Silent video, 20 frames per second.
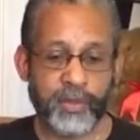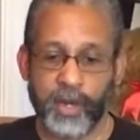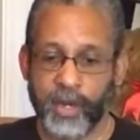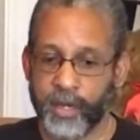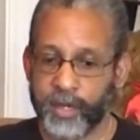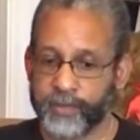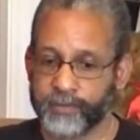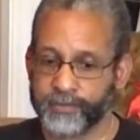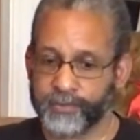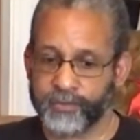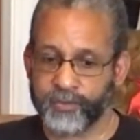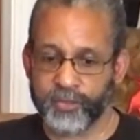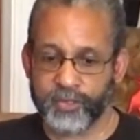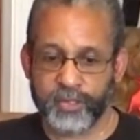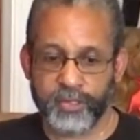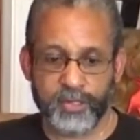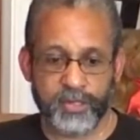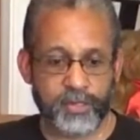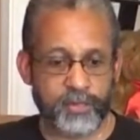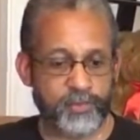um,
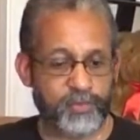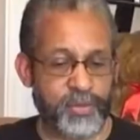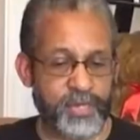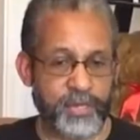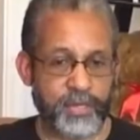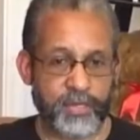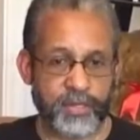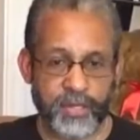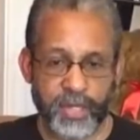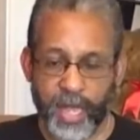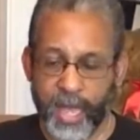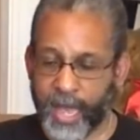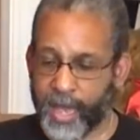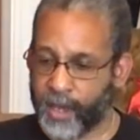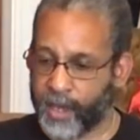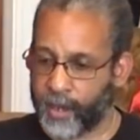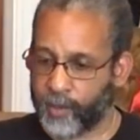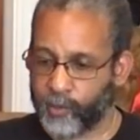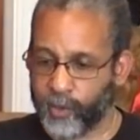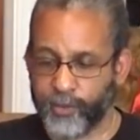be,
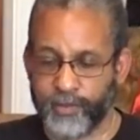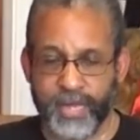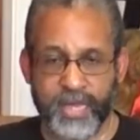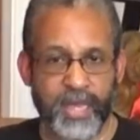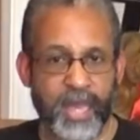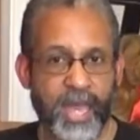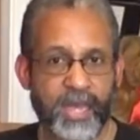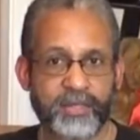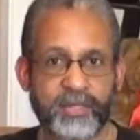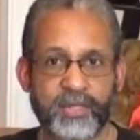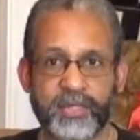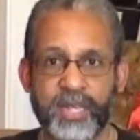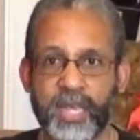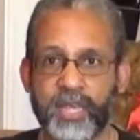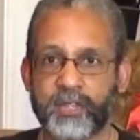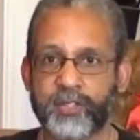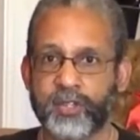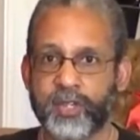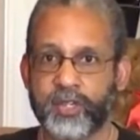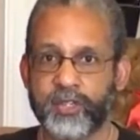uh, being asked to
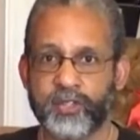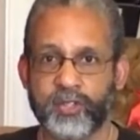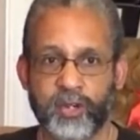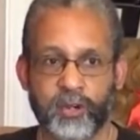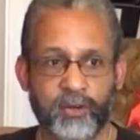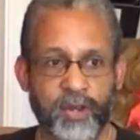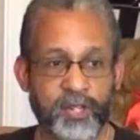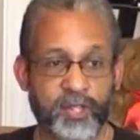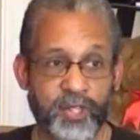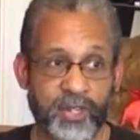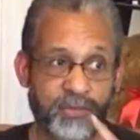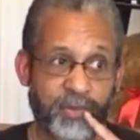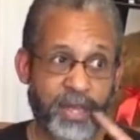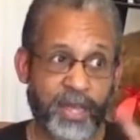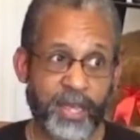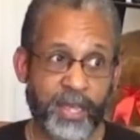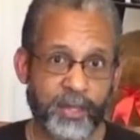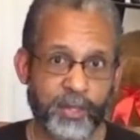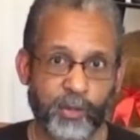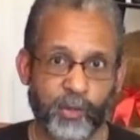take into consideration, if I
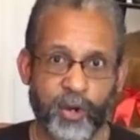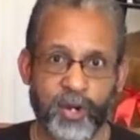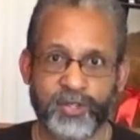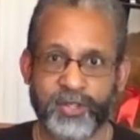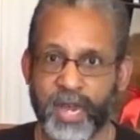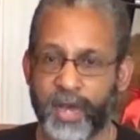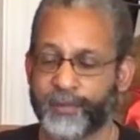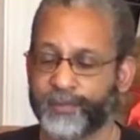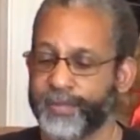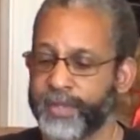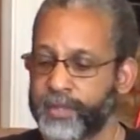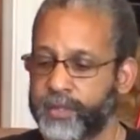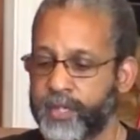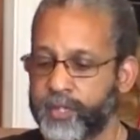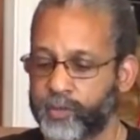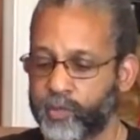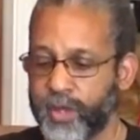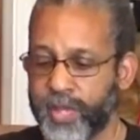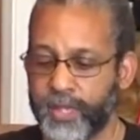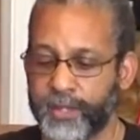can get the words out,
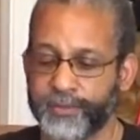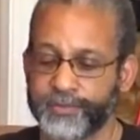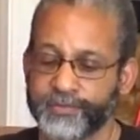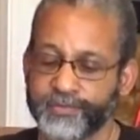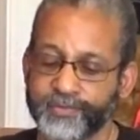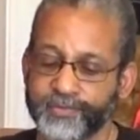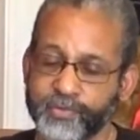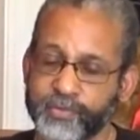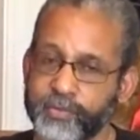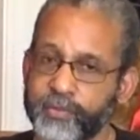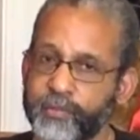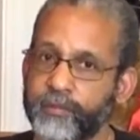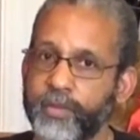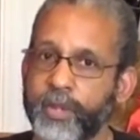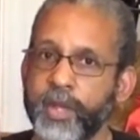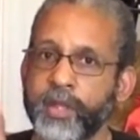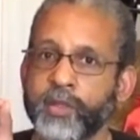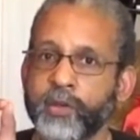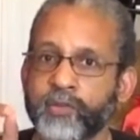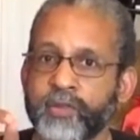this week.
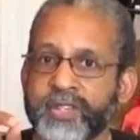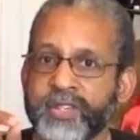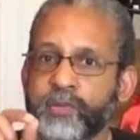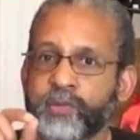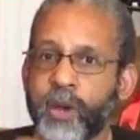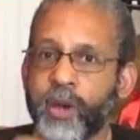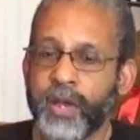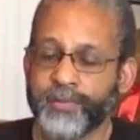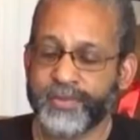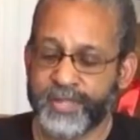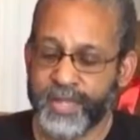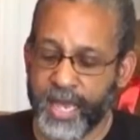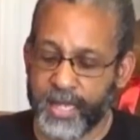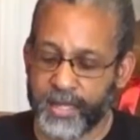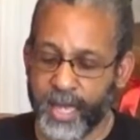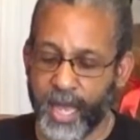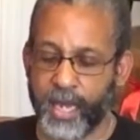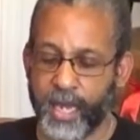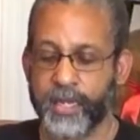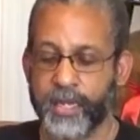And the reason why I'm
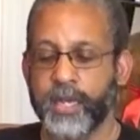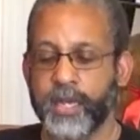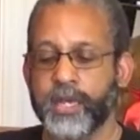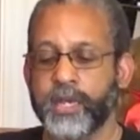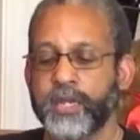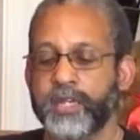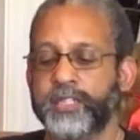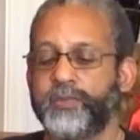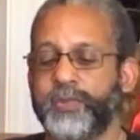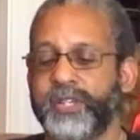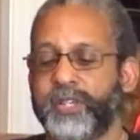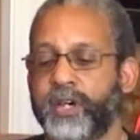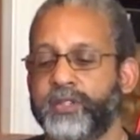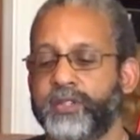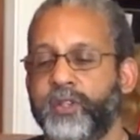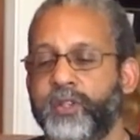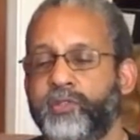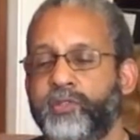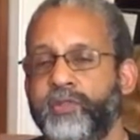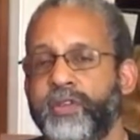saying that is
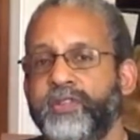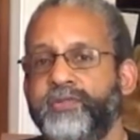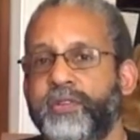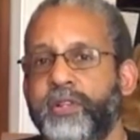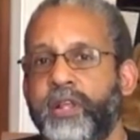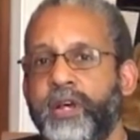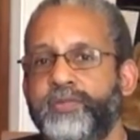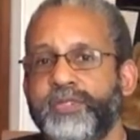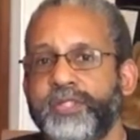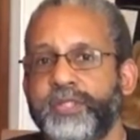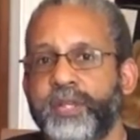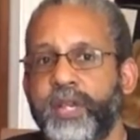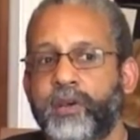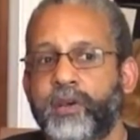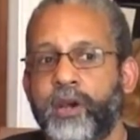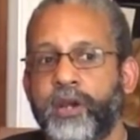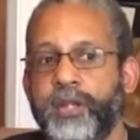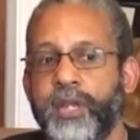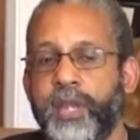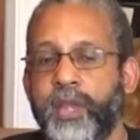because the Three of Clubs is a
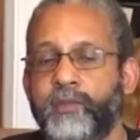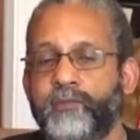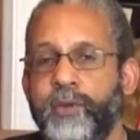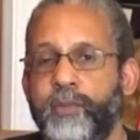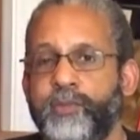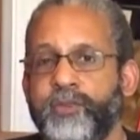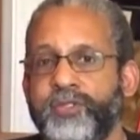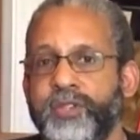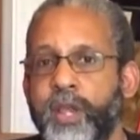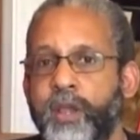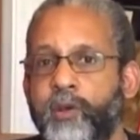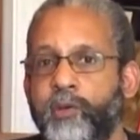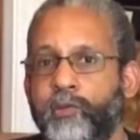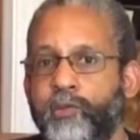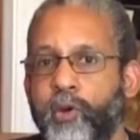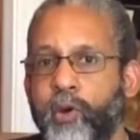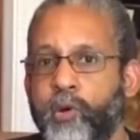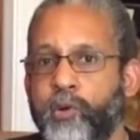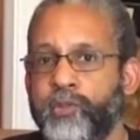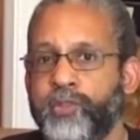card that can represent
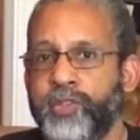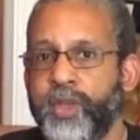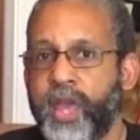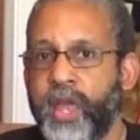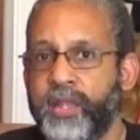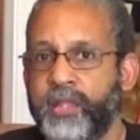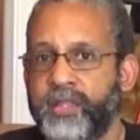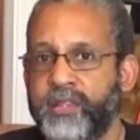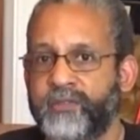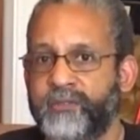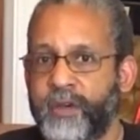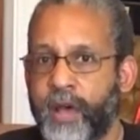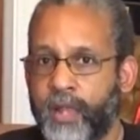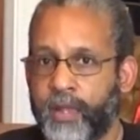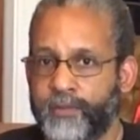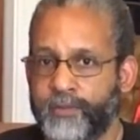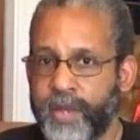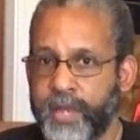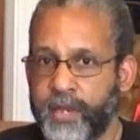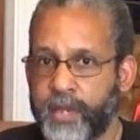growth and
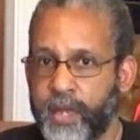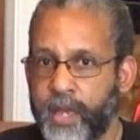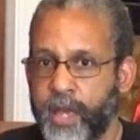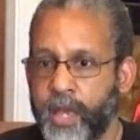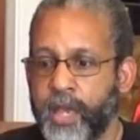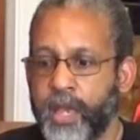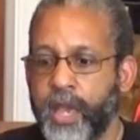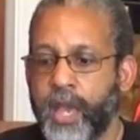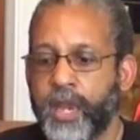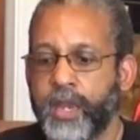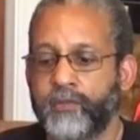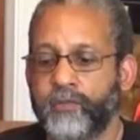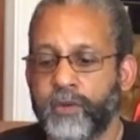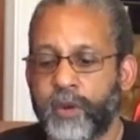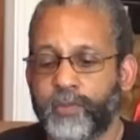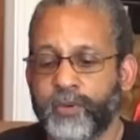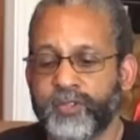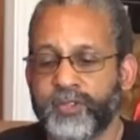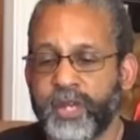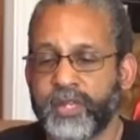development. And it
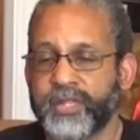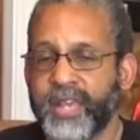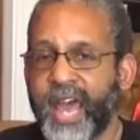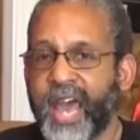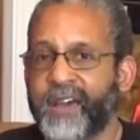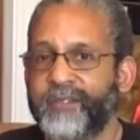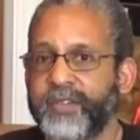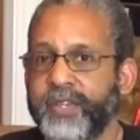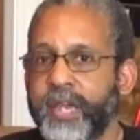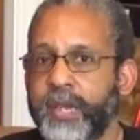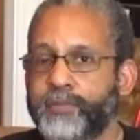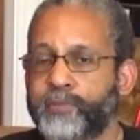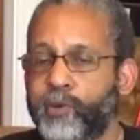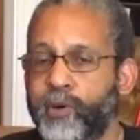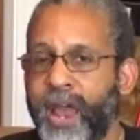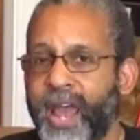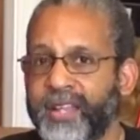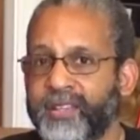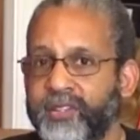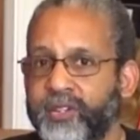represents having a
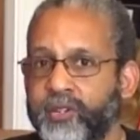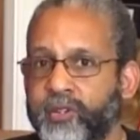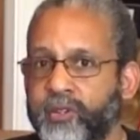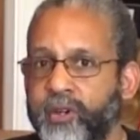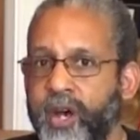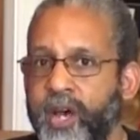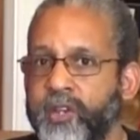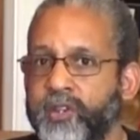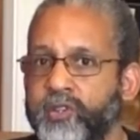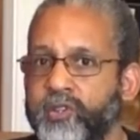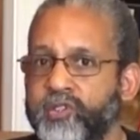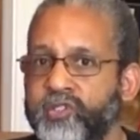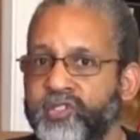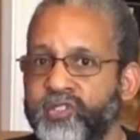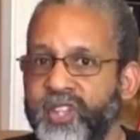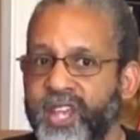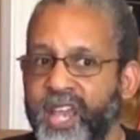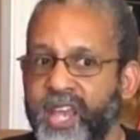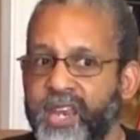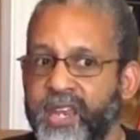practical
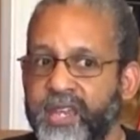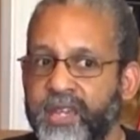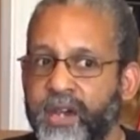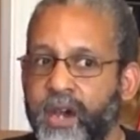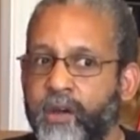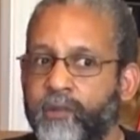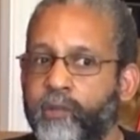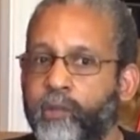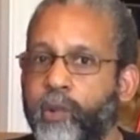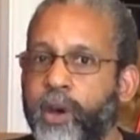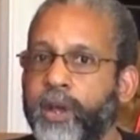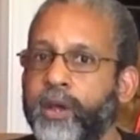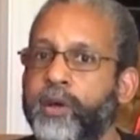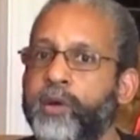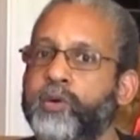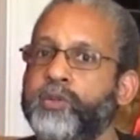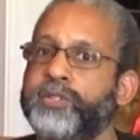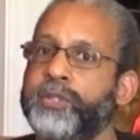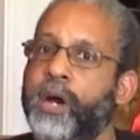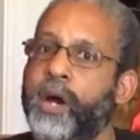understanding of what
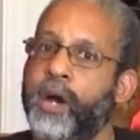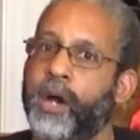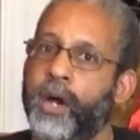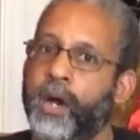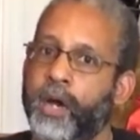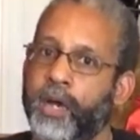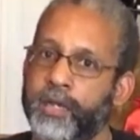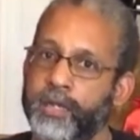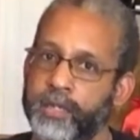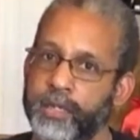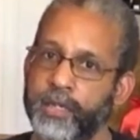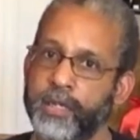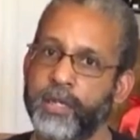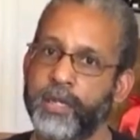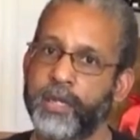goes on